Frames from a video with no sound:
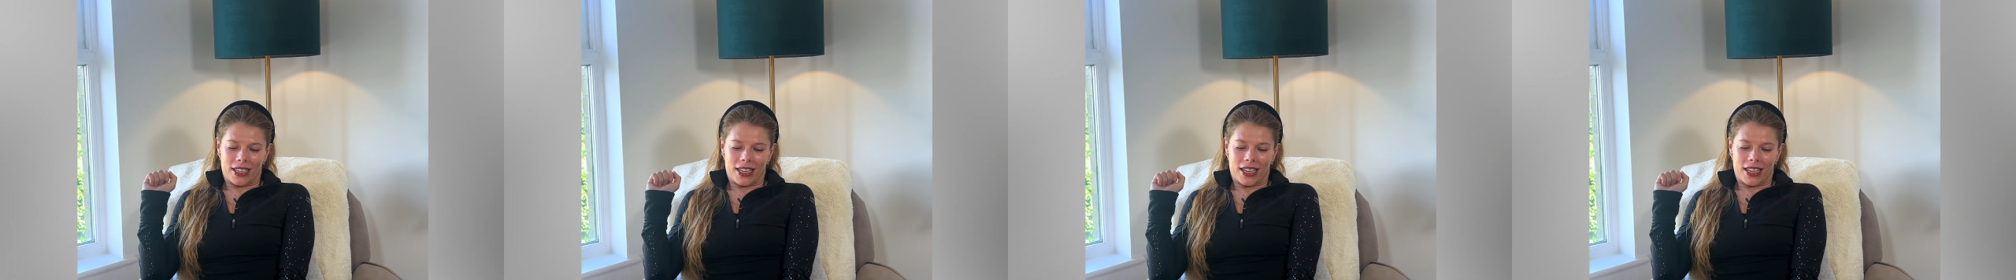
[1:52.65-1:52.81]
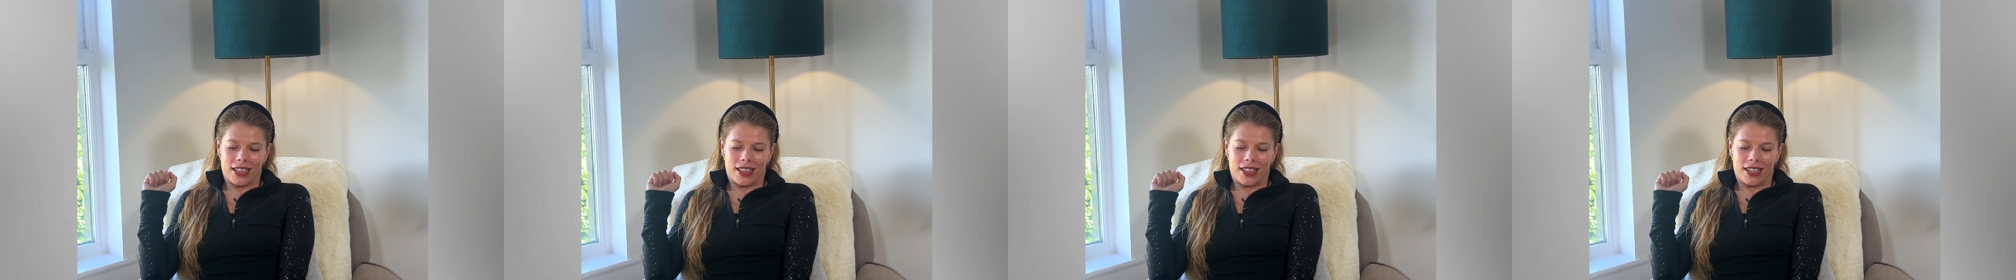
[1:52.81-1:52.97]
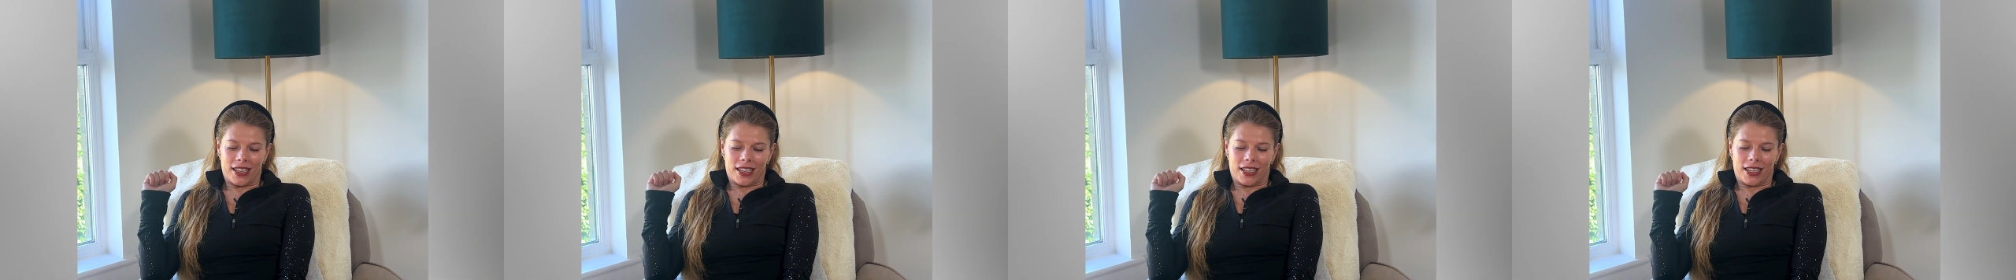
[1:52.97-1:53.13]
I
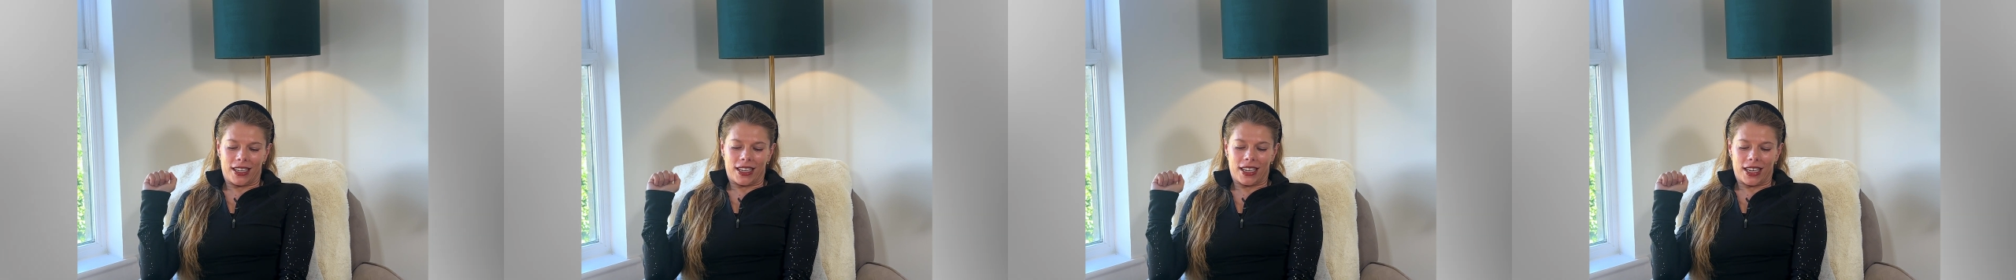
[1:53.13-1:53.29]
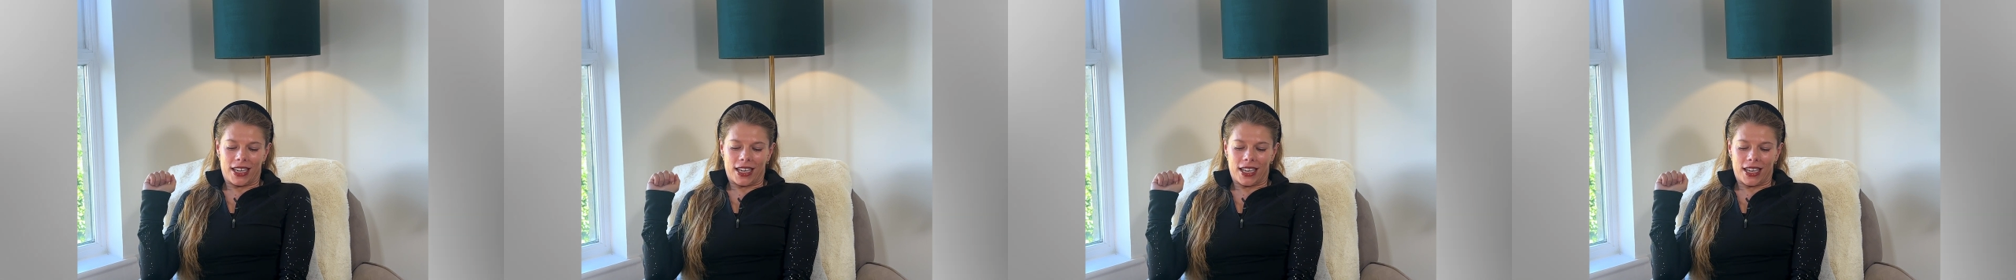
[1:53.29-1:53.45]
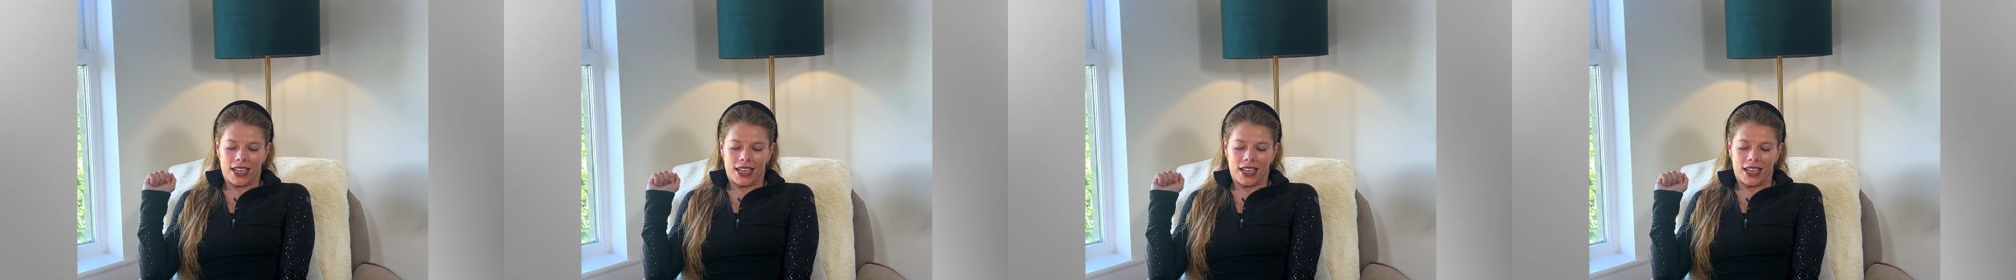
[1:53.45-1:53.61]
think
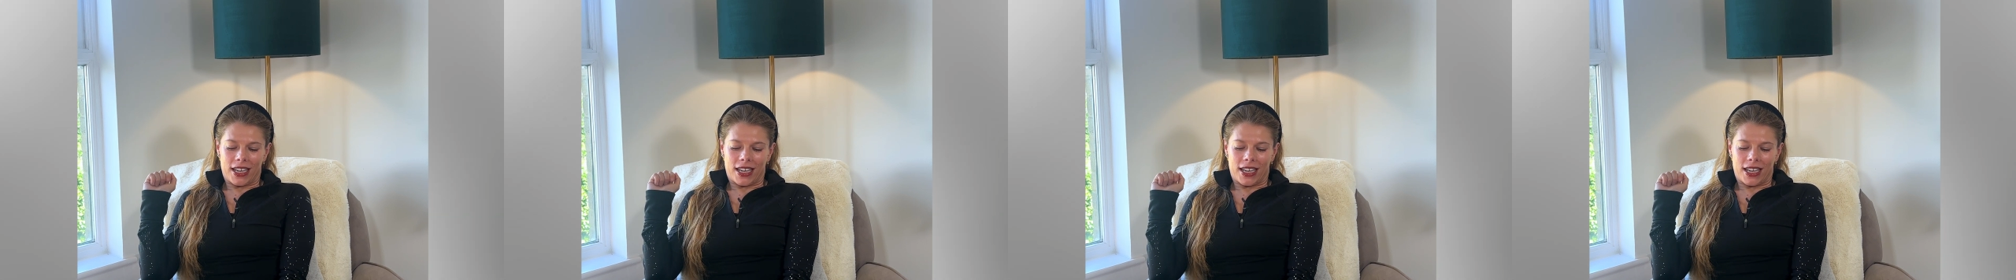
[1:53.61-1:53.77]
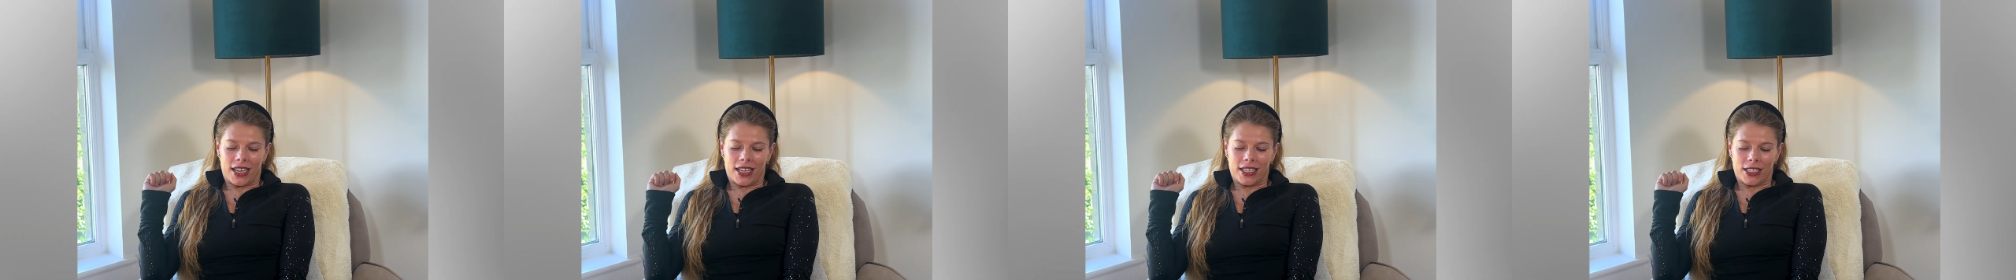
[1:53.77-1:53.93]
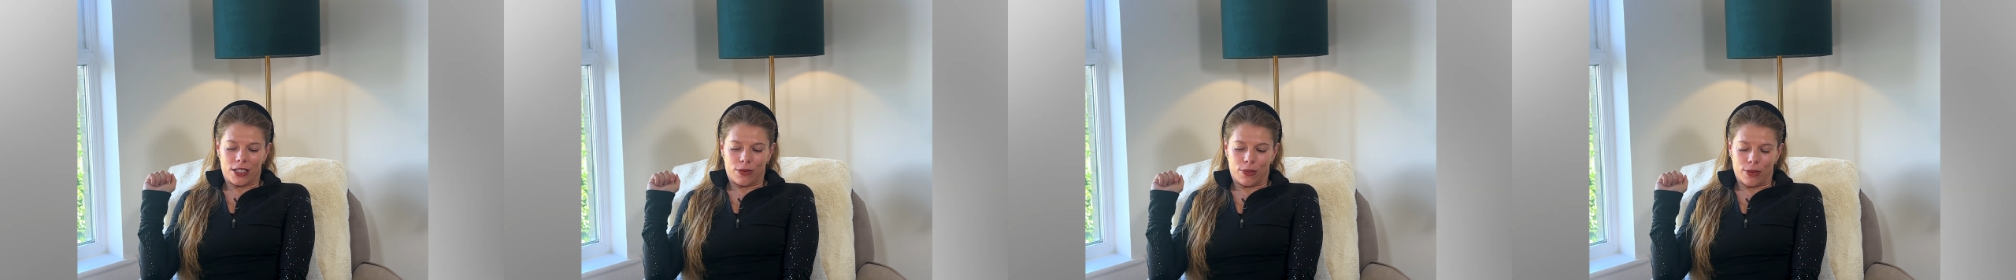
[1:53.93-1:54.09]

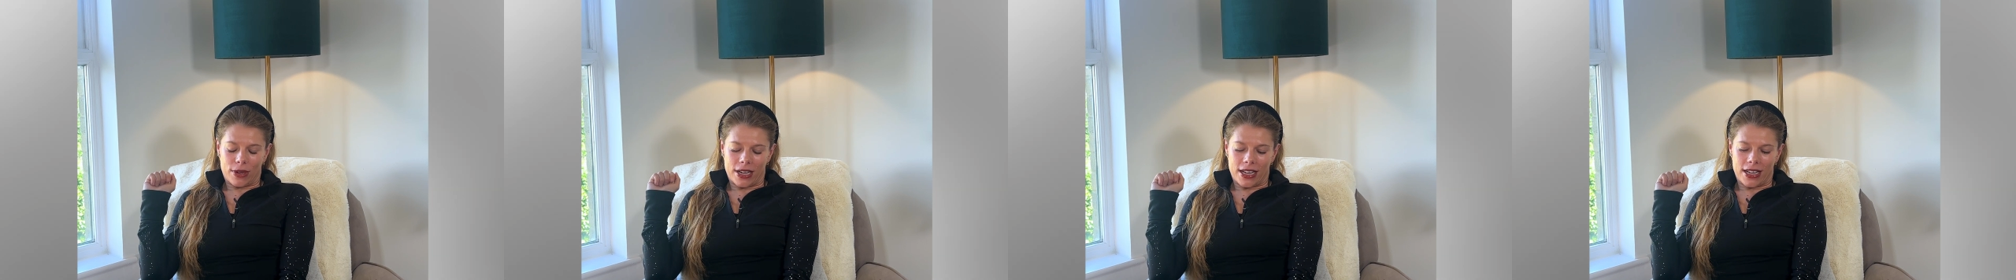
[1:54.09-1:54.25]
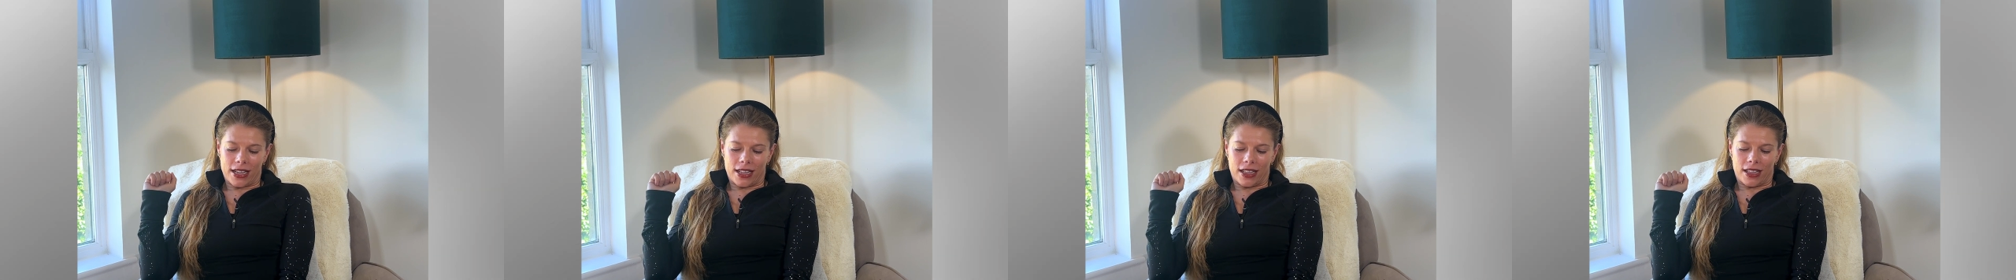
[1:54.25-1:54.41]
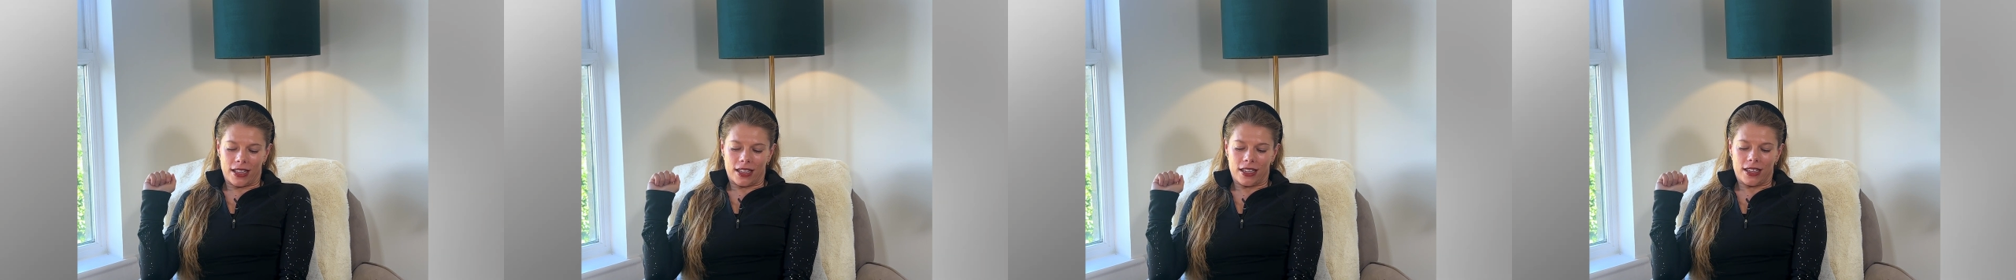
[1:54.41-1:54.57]
as
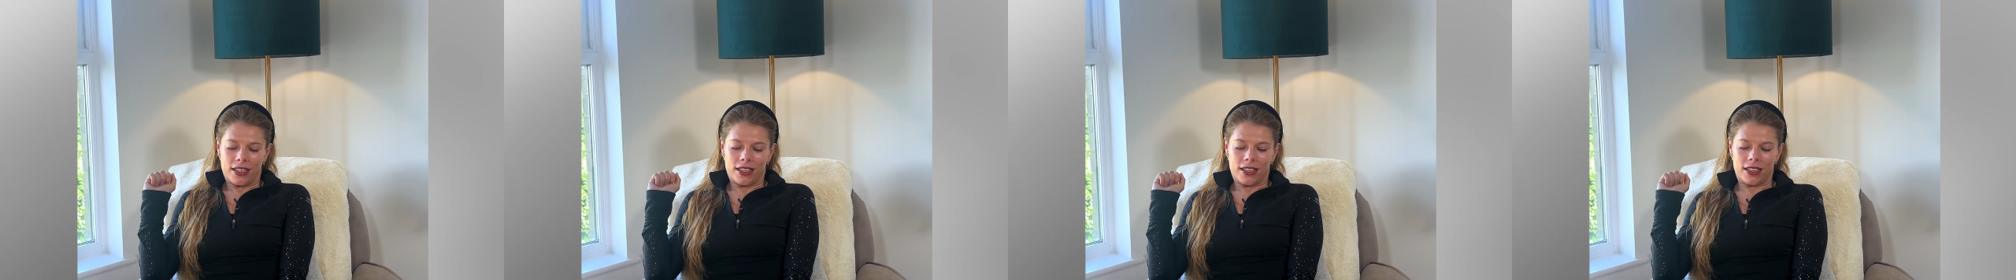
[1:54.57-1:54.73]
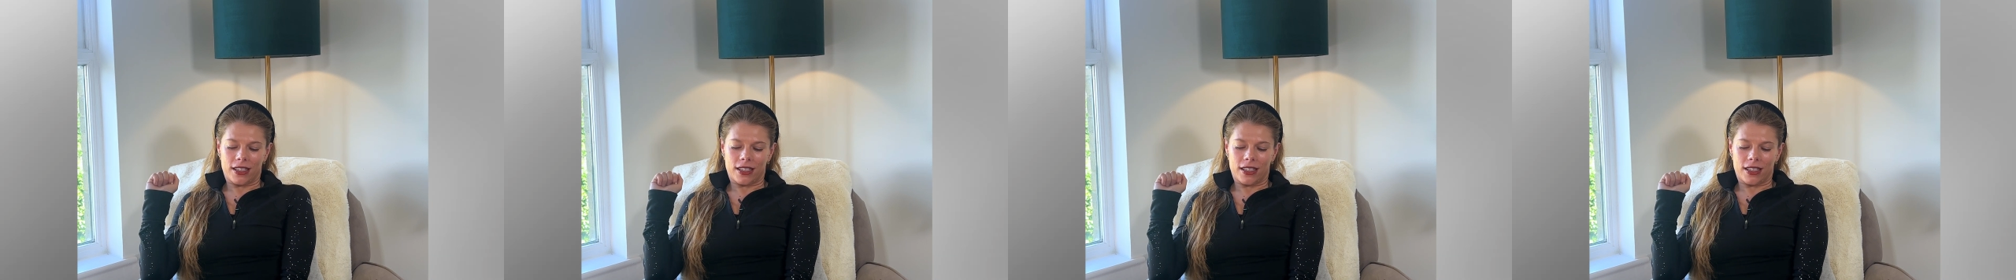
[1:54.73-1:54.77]
well,